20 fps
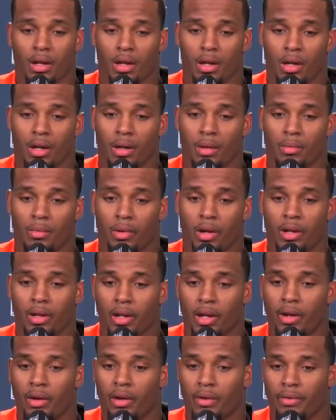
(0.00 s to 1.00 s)
um, right
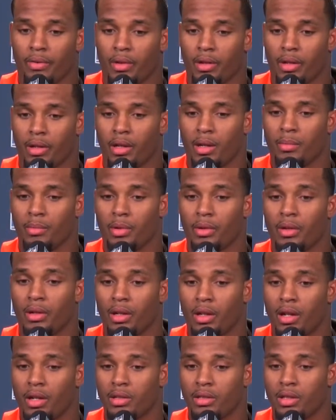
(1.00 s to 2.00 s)
now I feel like I'm
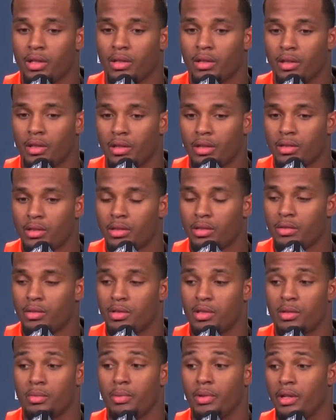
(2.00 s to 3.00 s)
learning a lot of techniques,
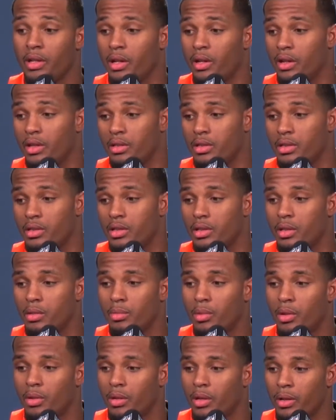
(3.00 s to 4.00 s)
just being down at the Senior
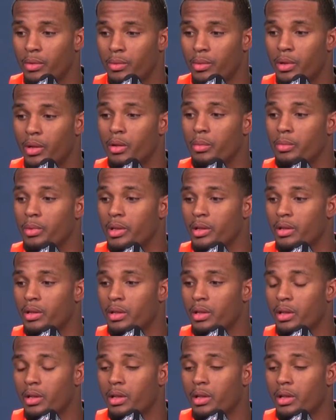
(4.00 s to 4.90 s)
Bowl, that will help me